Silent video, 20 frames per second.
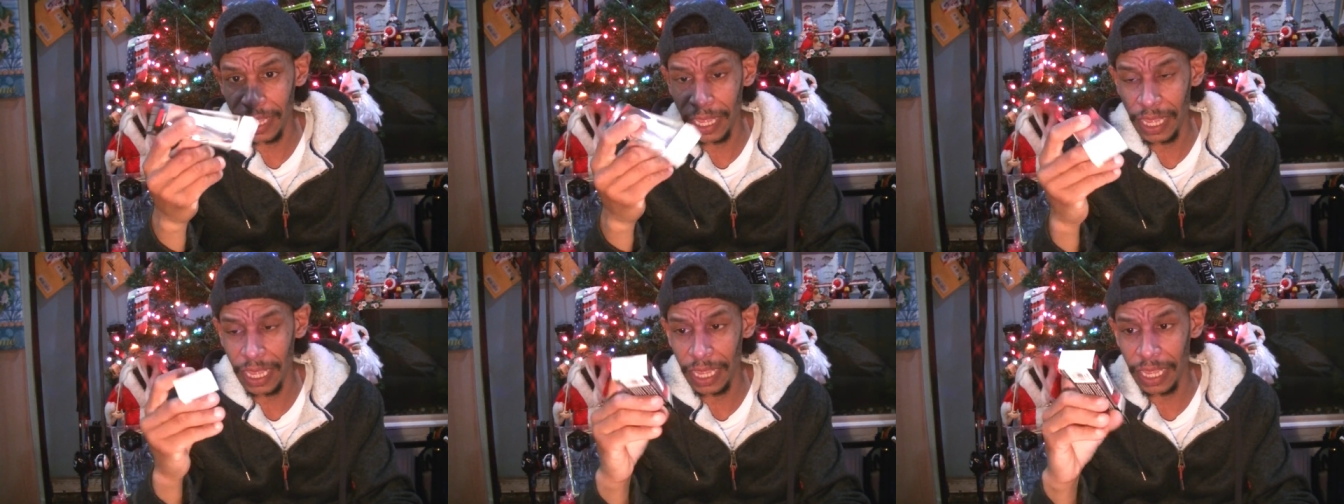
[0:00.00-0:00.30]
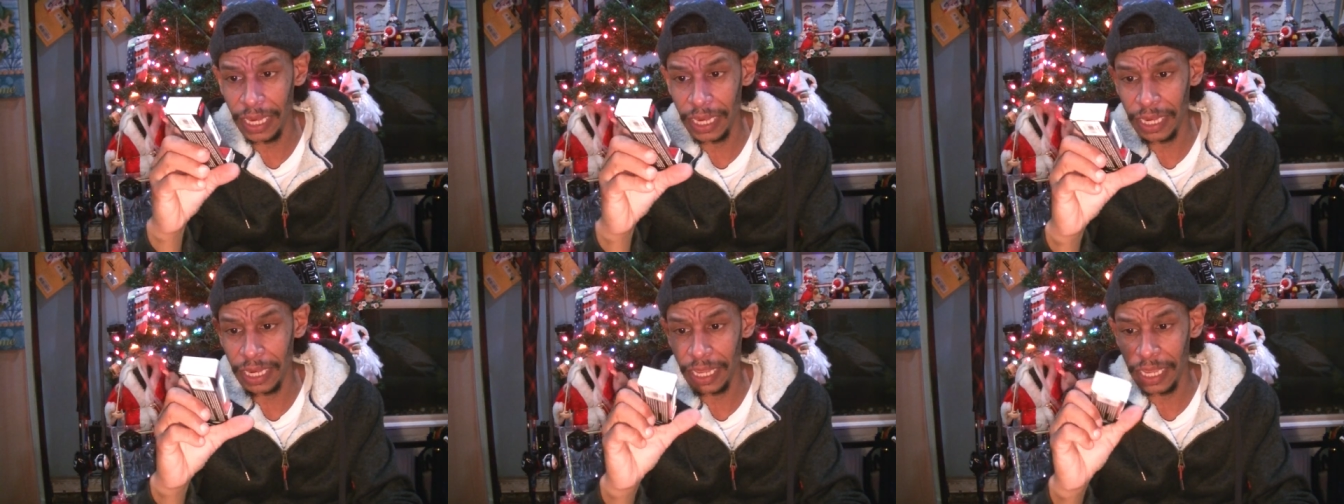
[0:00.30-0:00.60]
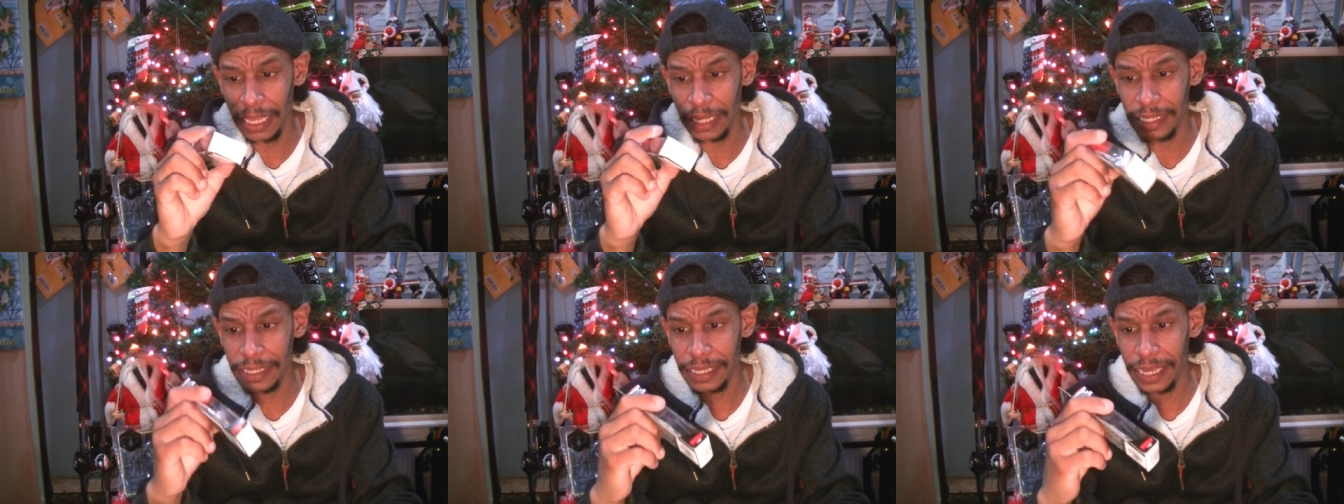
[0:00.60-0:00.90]
and
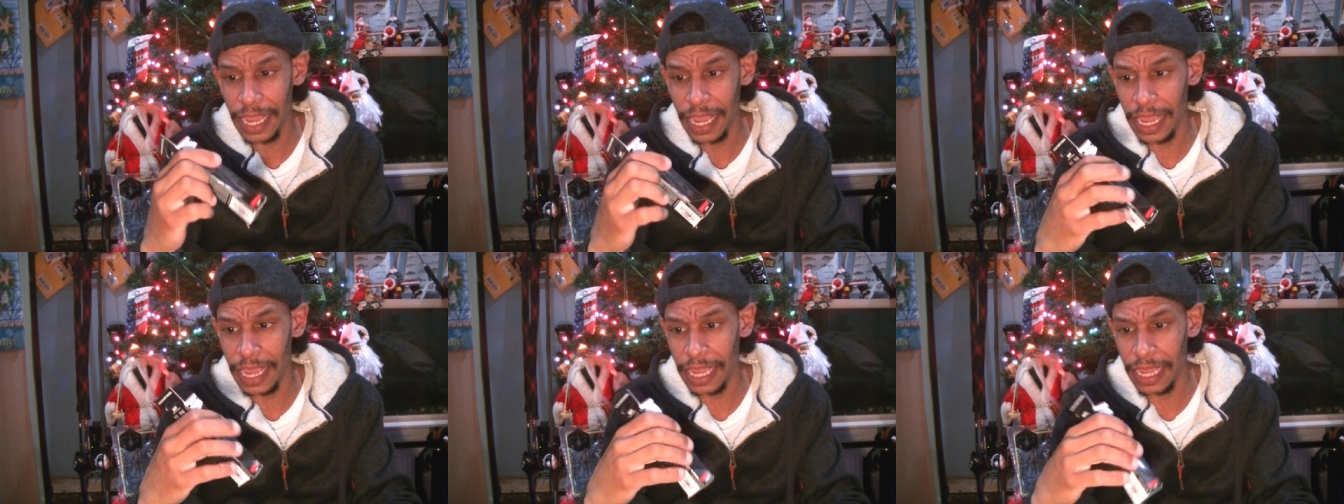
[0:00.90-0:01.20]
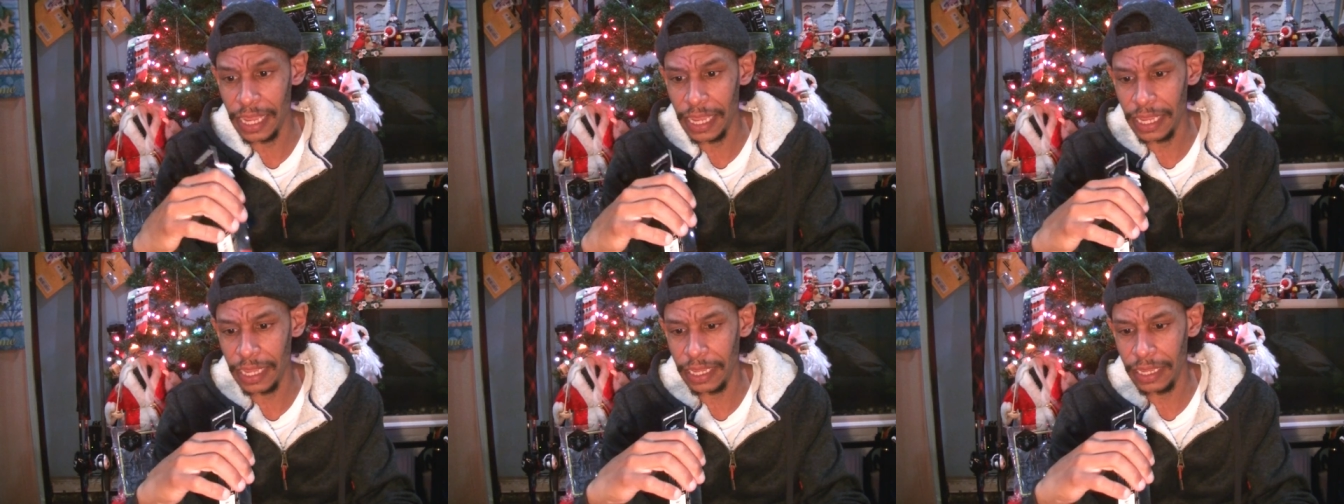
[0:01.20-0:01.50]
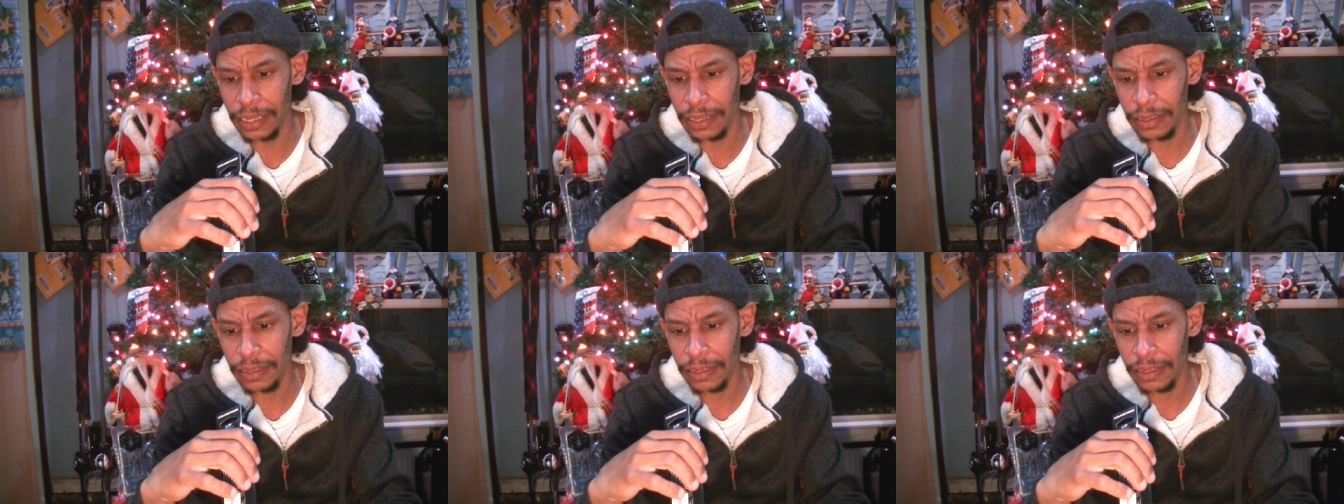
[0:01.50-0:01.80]
it's
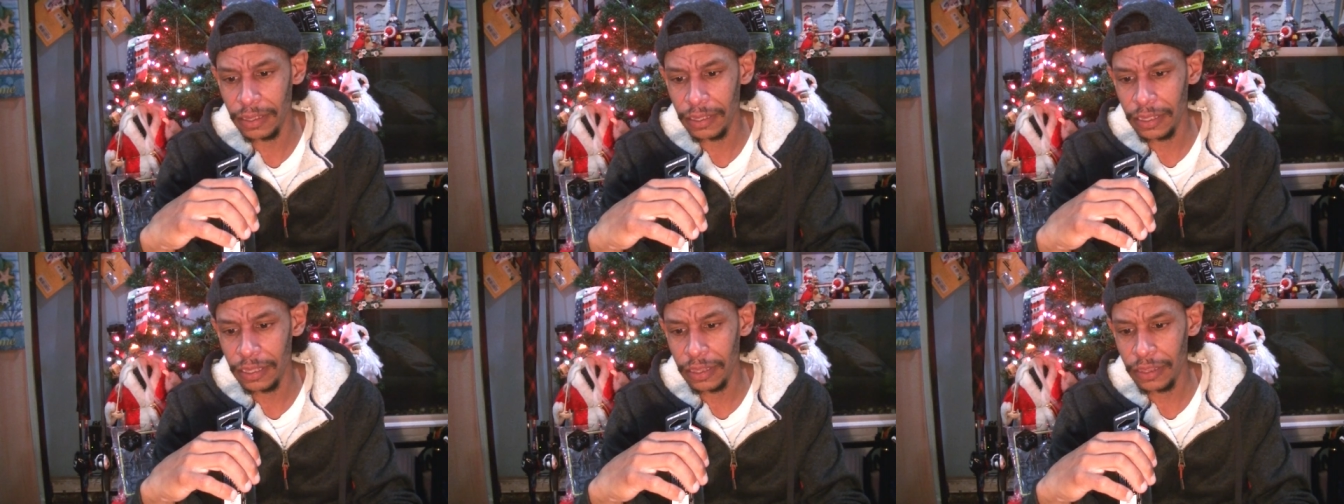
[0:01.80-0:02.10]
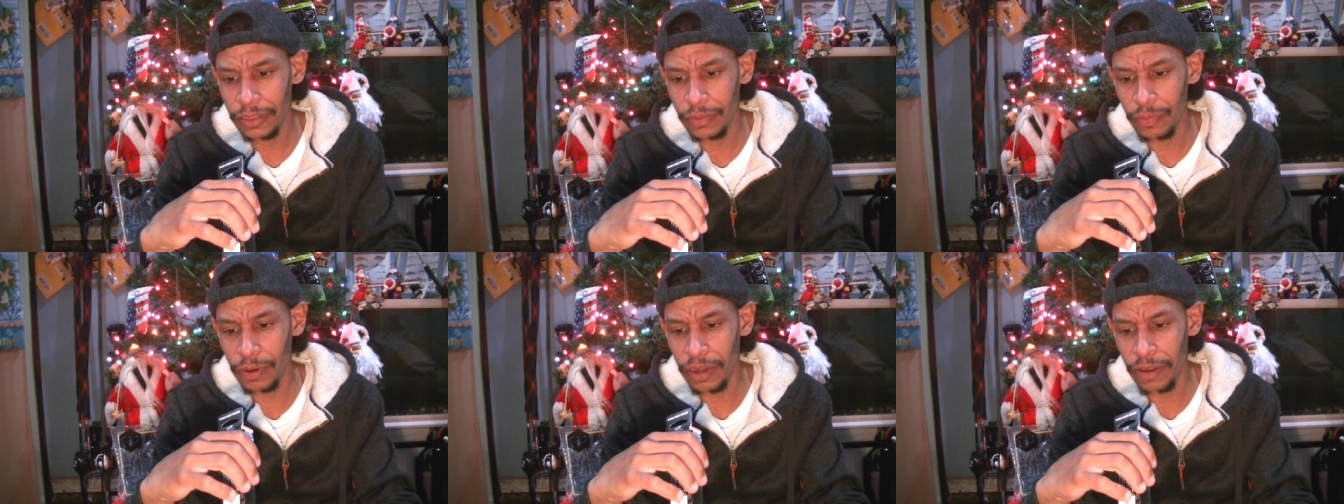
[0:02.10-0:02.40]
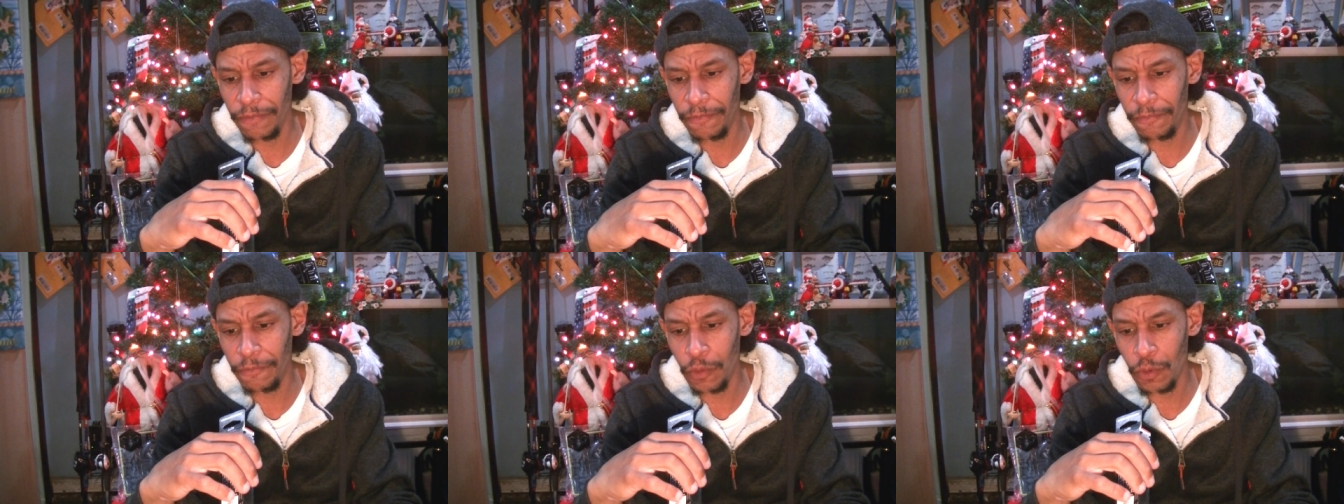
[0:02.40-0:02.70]
a three
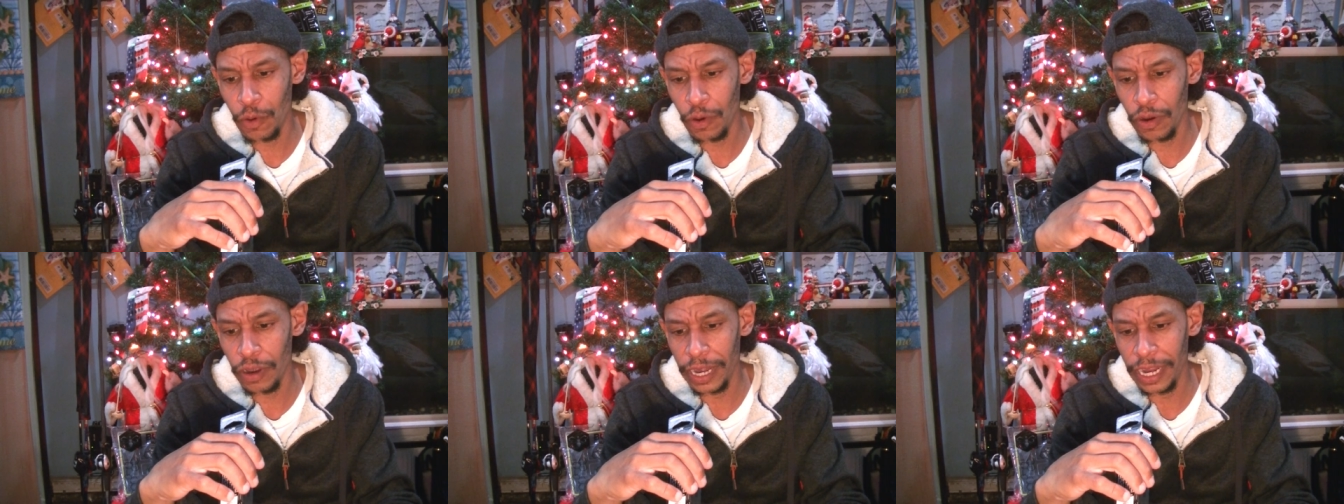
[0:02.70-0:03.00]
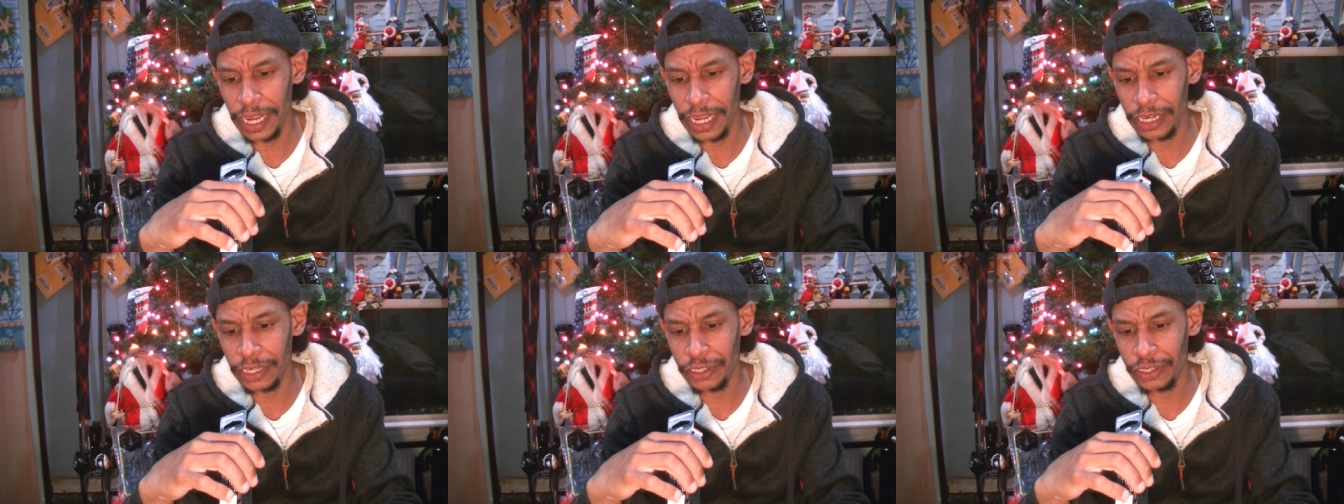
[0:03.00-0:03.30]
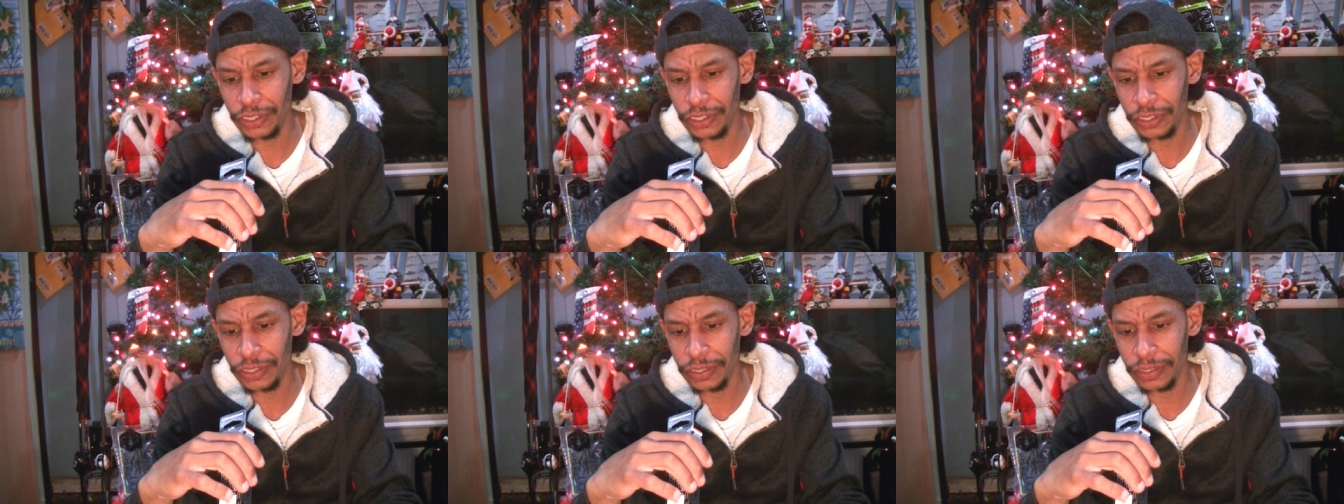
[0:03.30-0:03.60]
to four
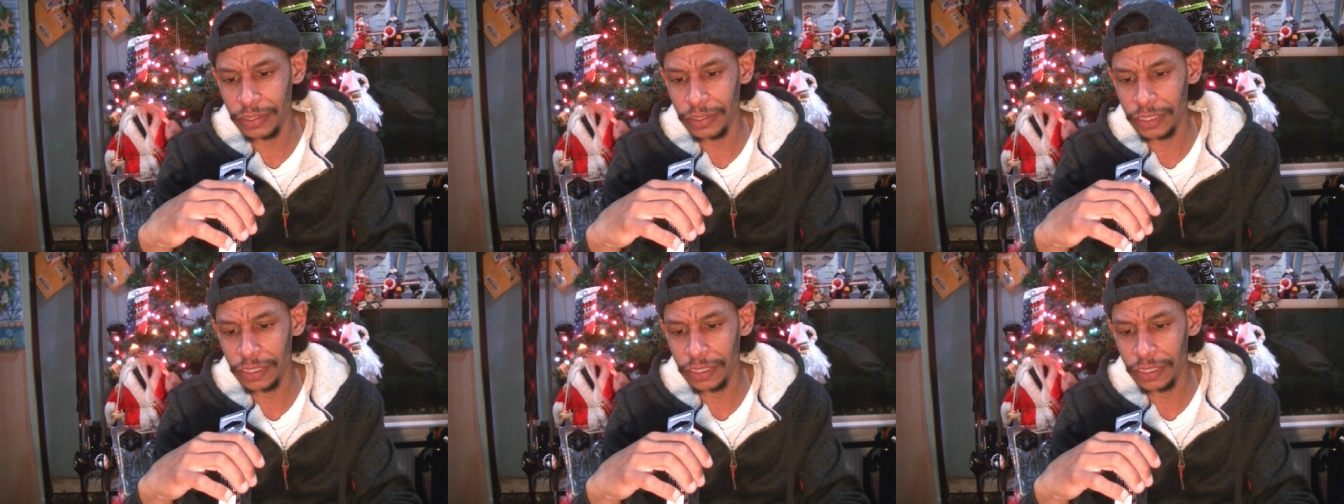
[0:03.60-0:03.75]
inch,